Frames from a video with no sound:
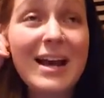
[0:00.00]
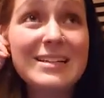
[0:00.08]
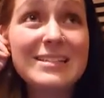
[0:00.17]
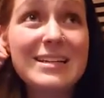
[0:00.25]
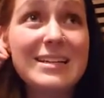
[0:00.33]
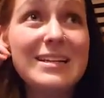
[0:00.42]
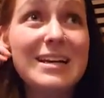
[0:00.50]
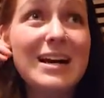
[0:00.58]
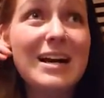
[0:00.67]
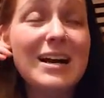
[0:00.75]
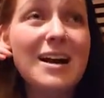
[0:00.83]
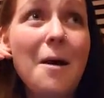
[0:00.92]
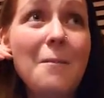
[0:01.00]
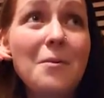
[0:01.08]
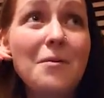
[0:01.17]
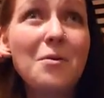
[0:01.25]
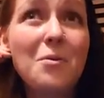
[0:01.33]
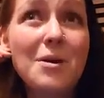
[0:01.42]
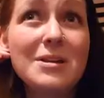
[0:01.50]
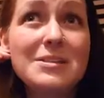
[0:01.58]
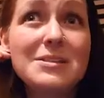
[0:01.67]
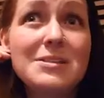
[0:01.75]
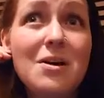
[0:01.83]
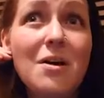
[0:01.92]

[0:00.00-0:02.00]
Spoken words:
I did a couple of the ones